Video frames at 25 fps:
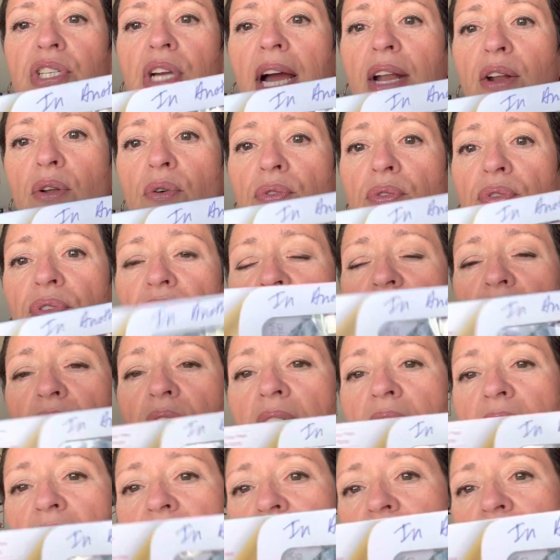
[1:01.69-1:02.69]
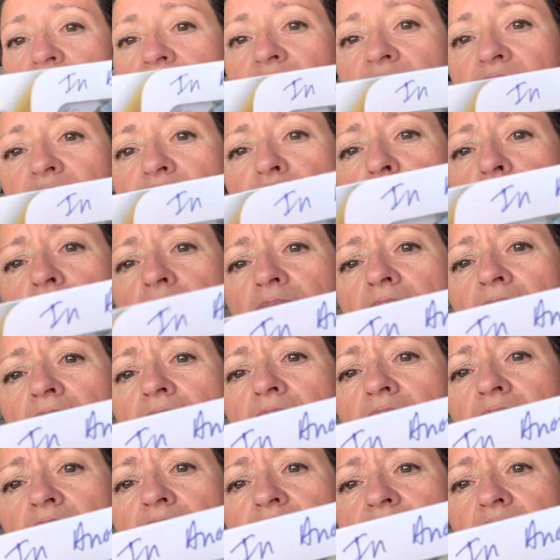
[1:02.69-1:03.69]
I don't think has anything to do with the
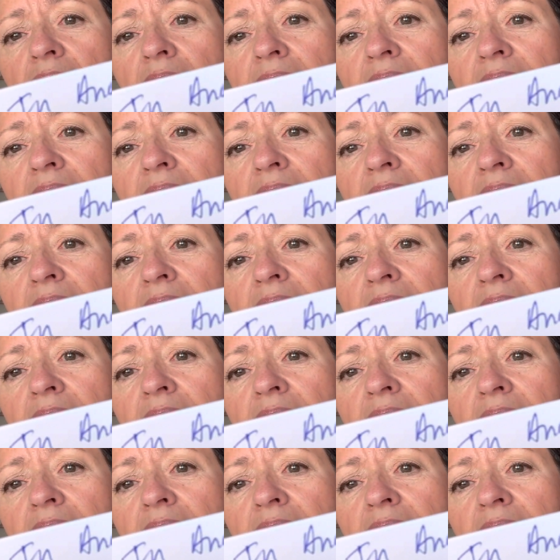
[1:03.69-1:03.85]
galaxy. I